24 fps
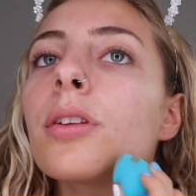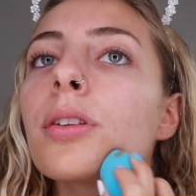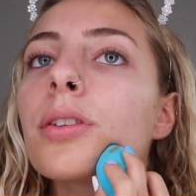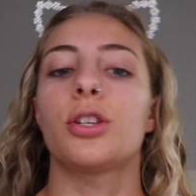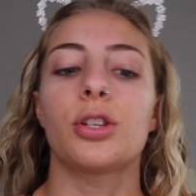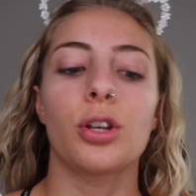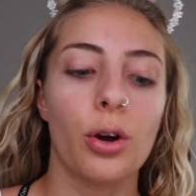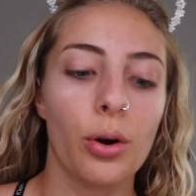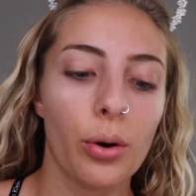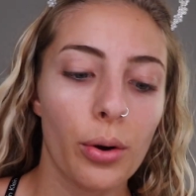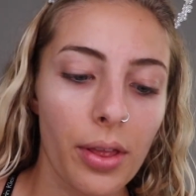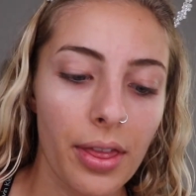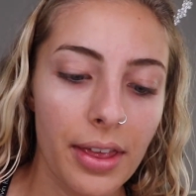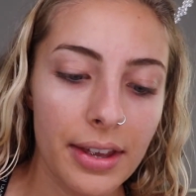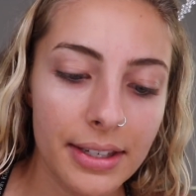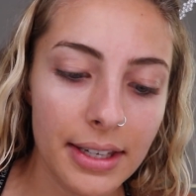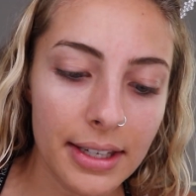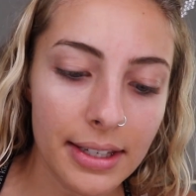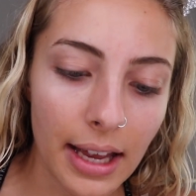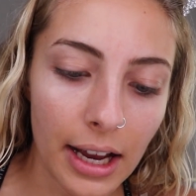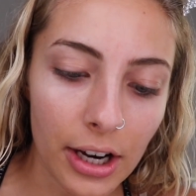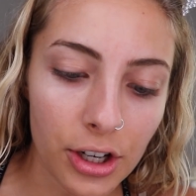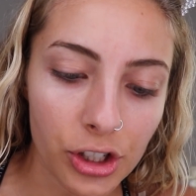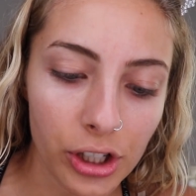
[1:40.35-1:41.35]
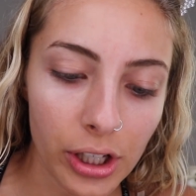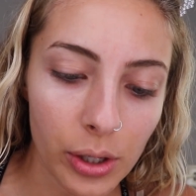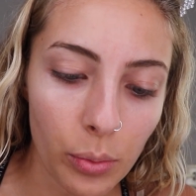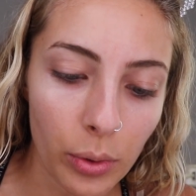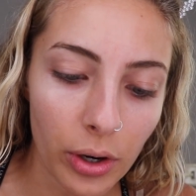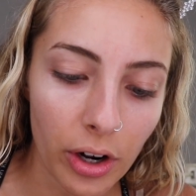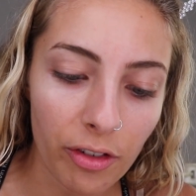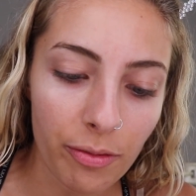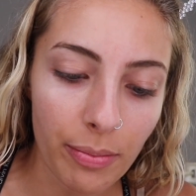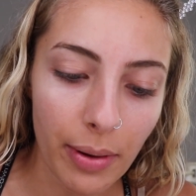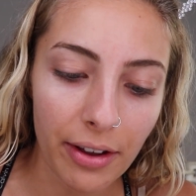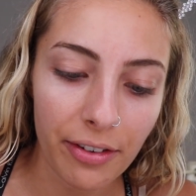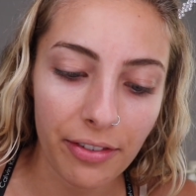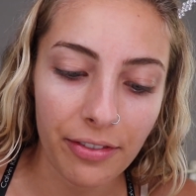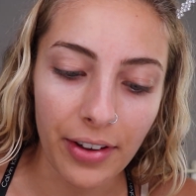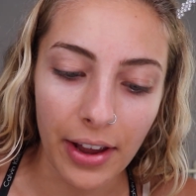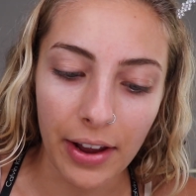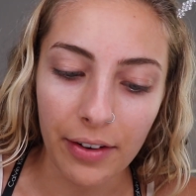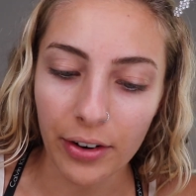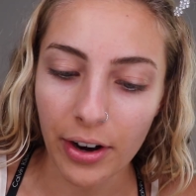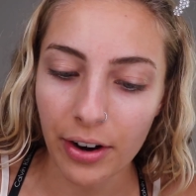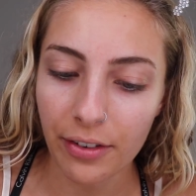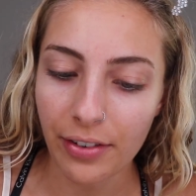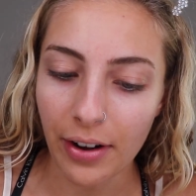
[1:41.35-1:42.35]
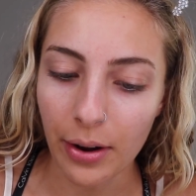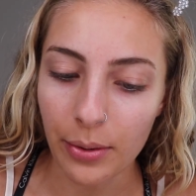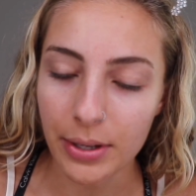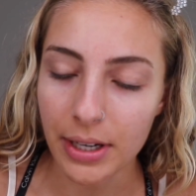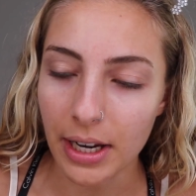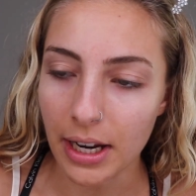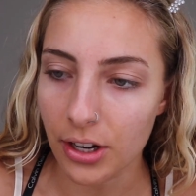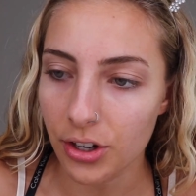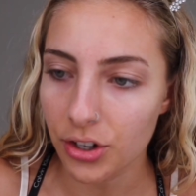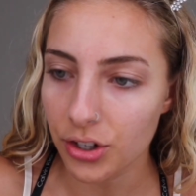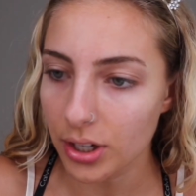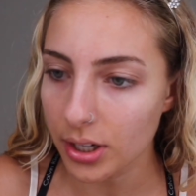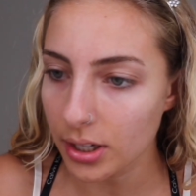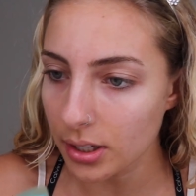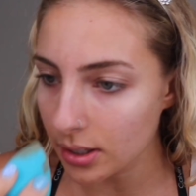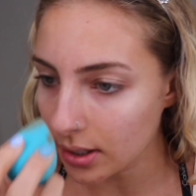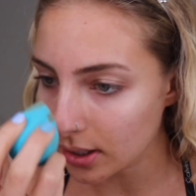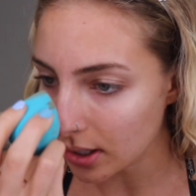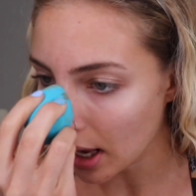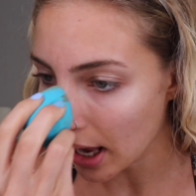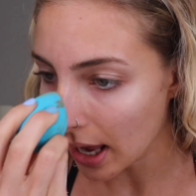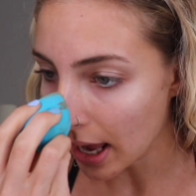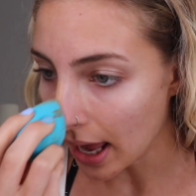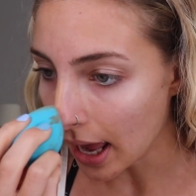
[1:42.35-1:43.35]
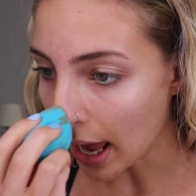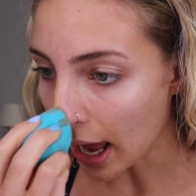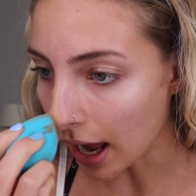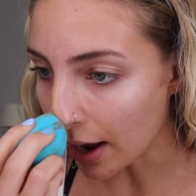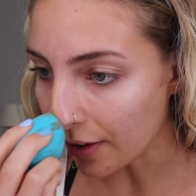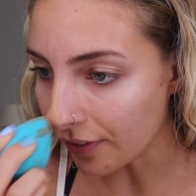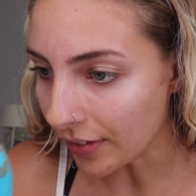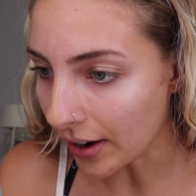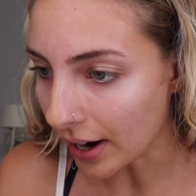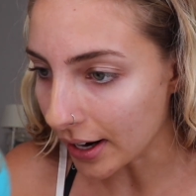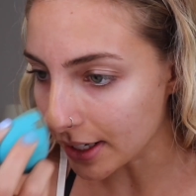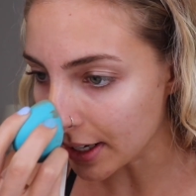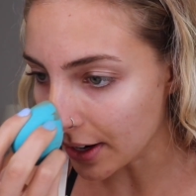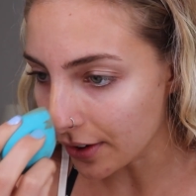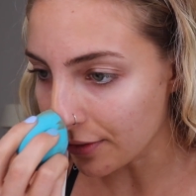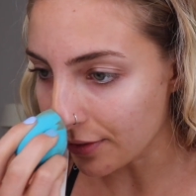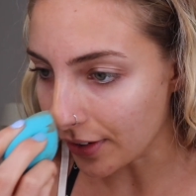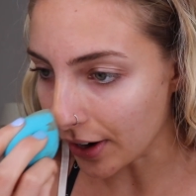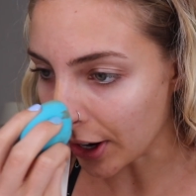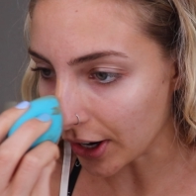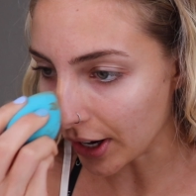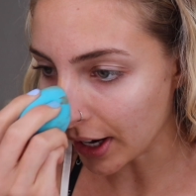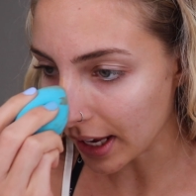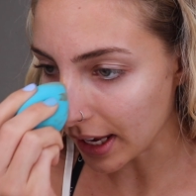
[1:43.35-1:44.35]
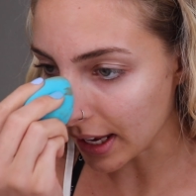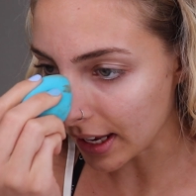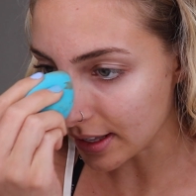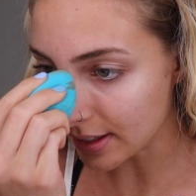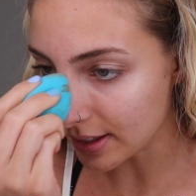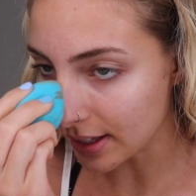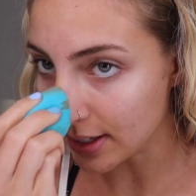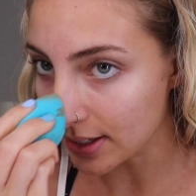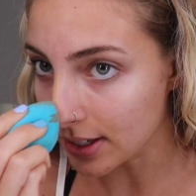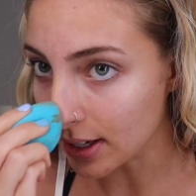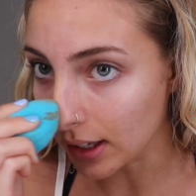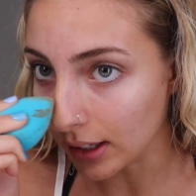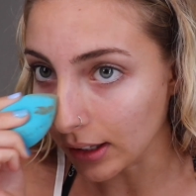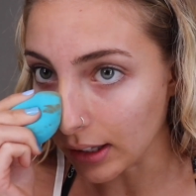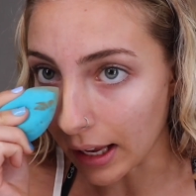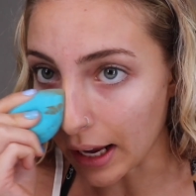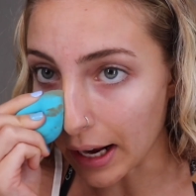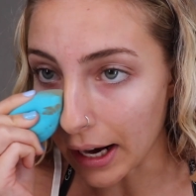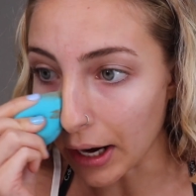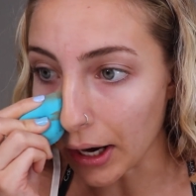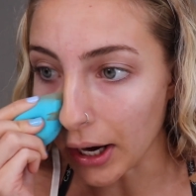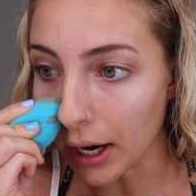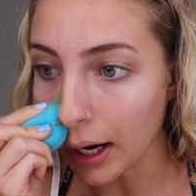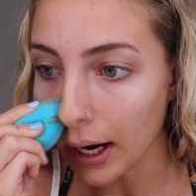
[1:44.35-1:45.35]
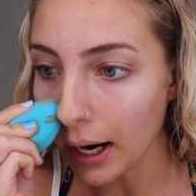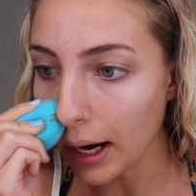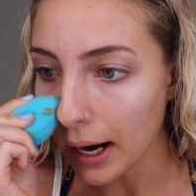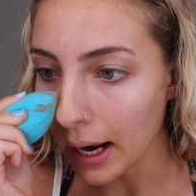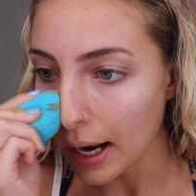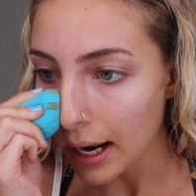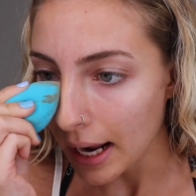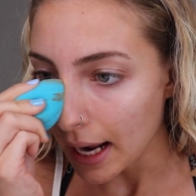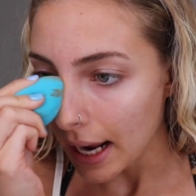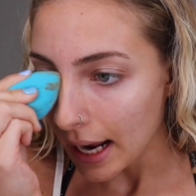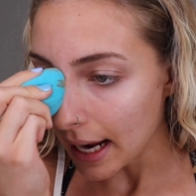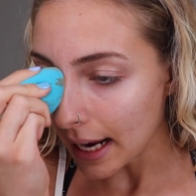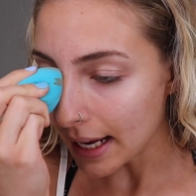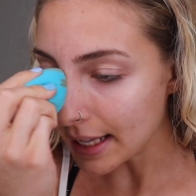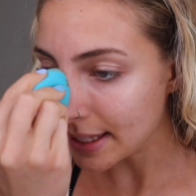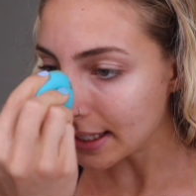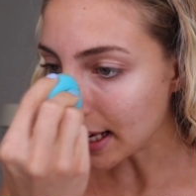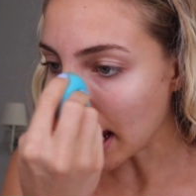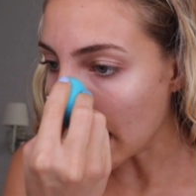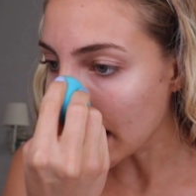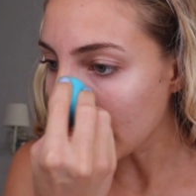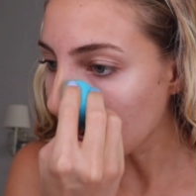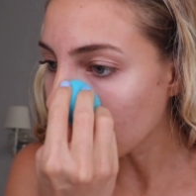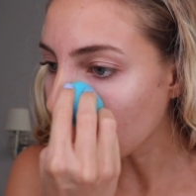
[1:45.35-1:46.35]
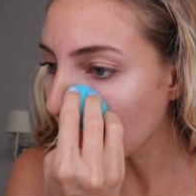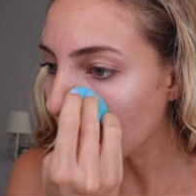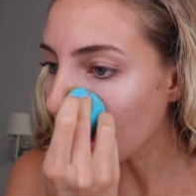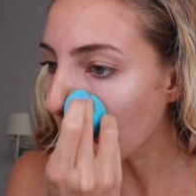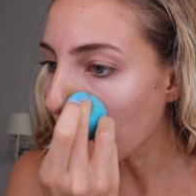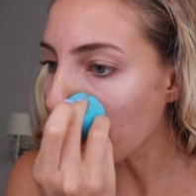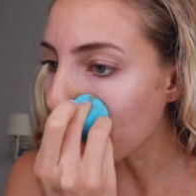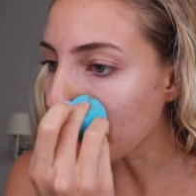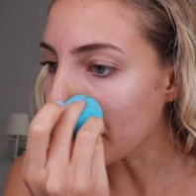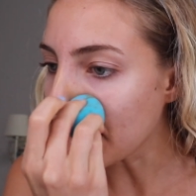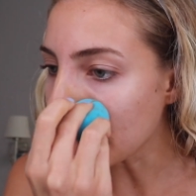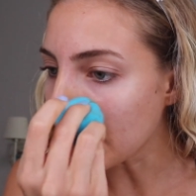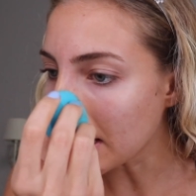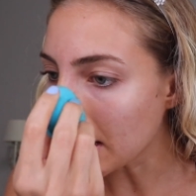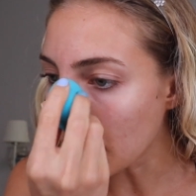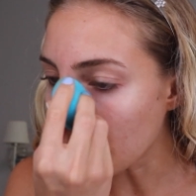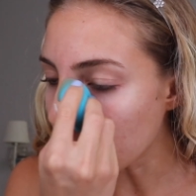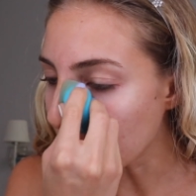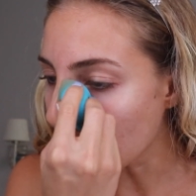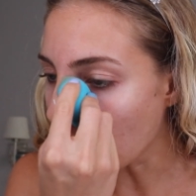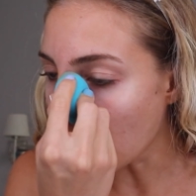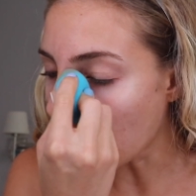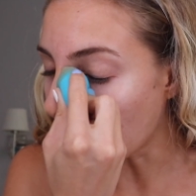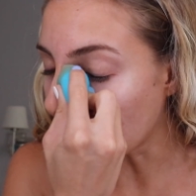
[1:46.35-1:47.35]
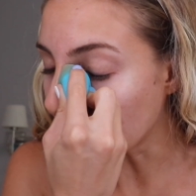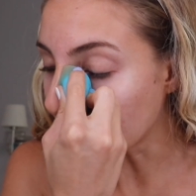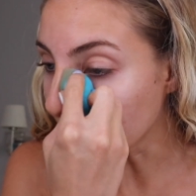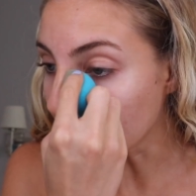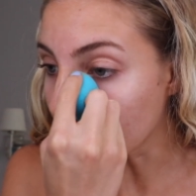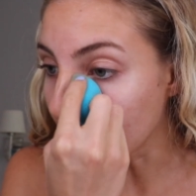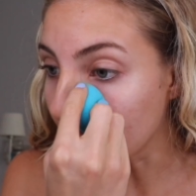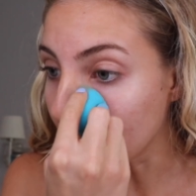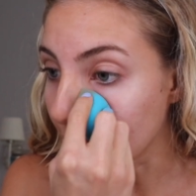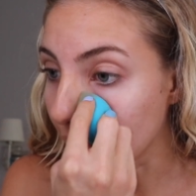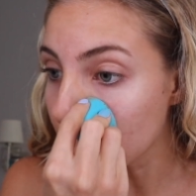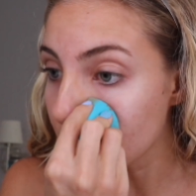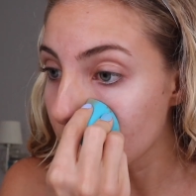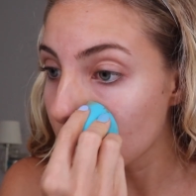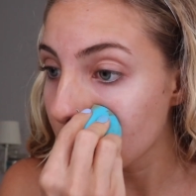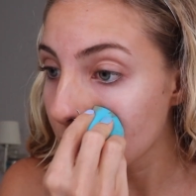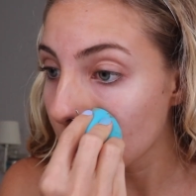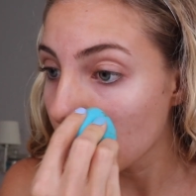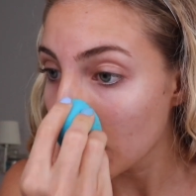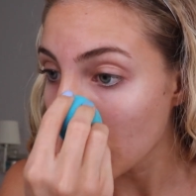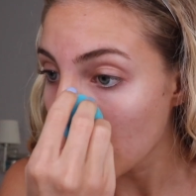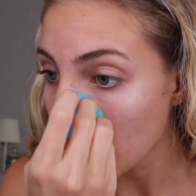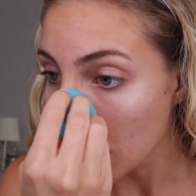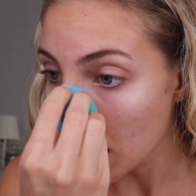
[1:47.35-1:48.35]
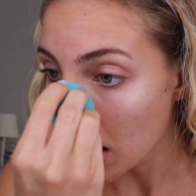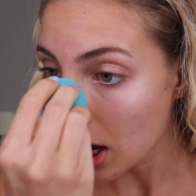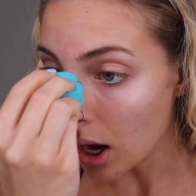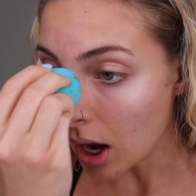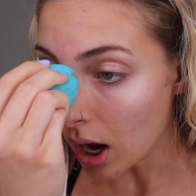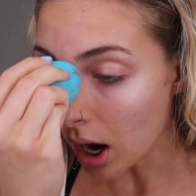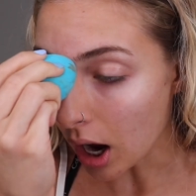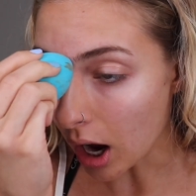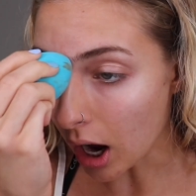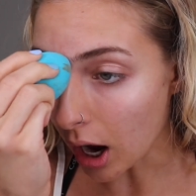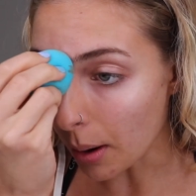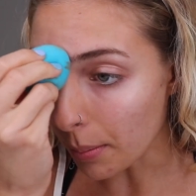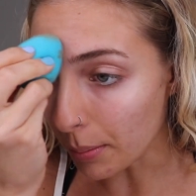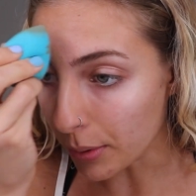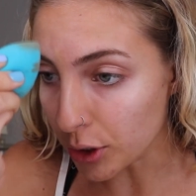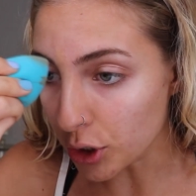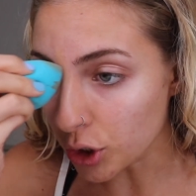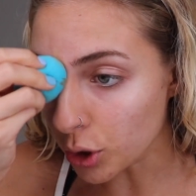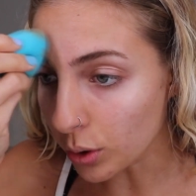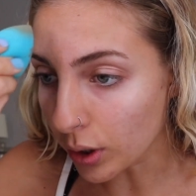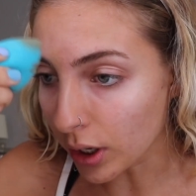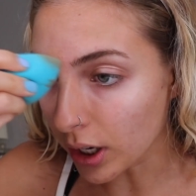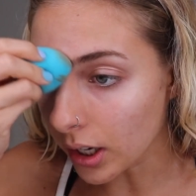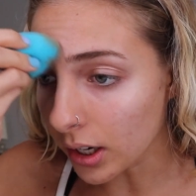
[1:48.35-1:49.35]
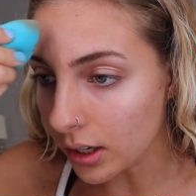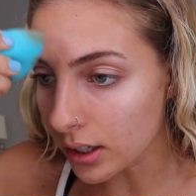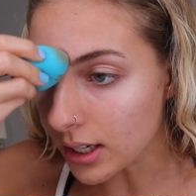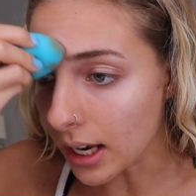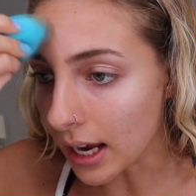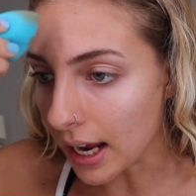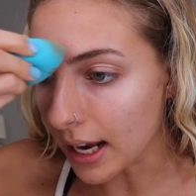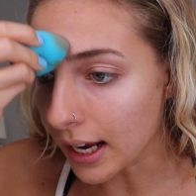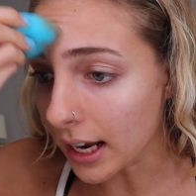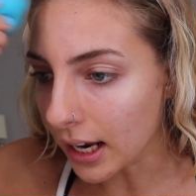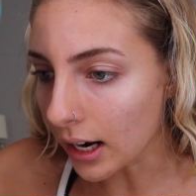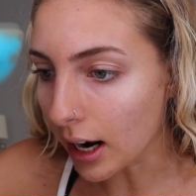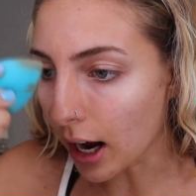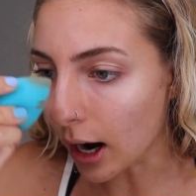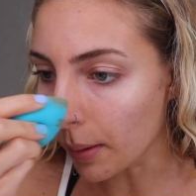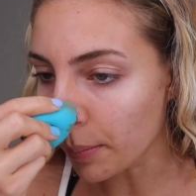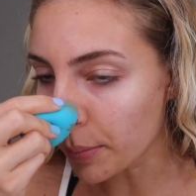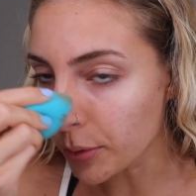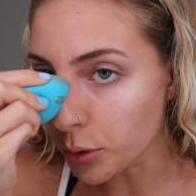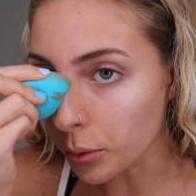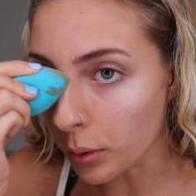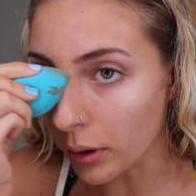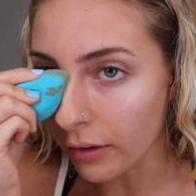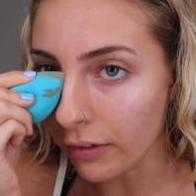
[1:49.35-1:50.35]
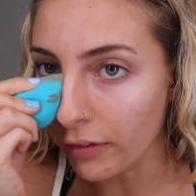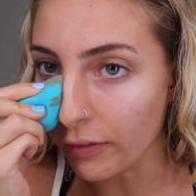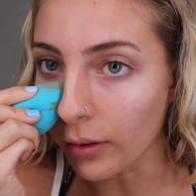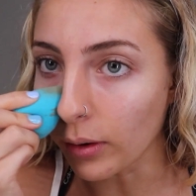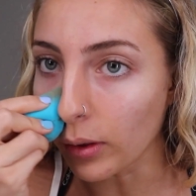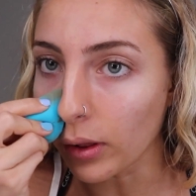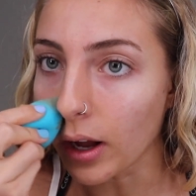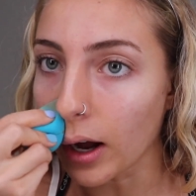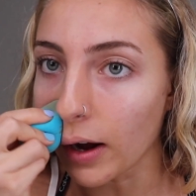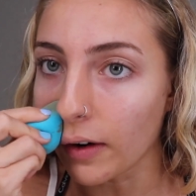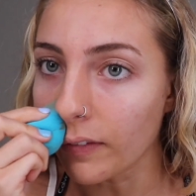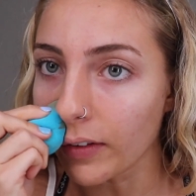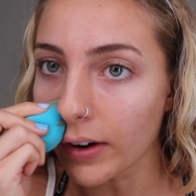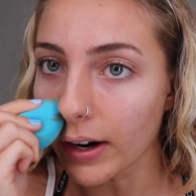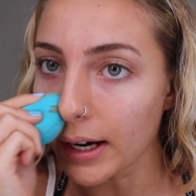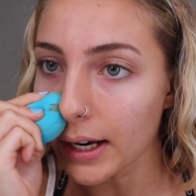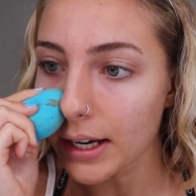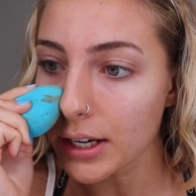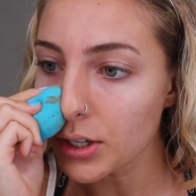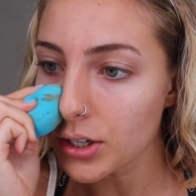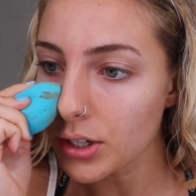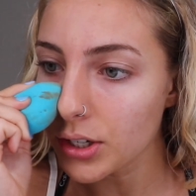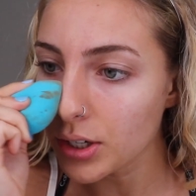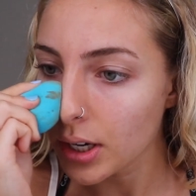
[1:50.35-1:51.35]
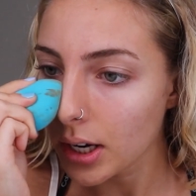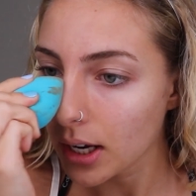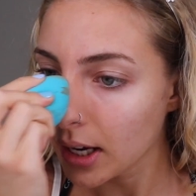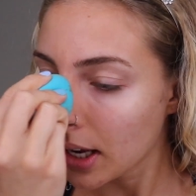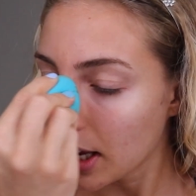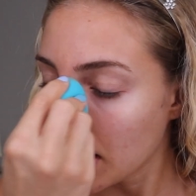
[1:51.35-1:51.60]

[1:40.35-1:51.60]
So this is actually one of my favorite foundations. I find it very easy to layer. It's kind of like a medium coverage, but you can take it up to a full coverage.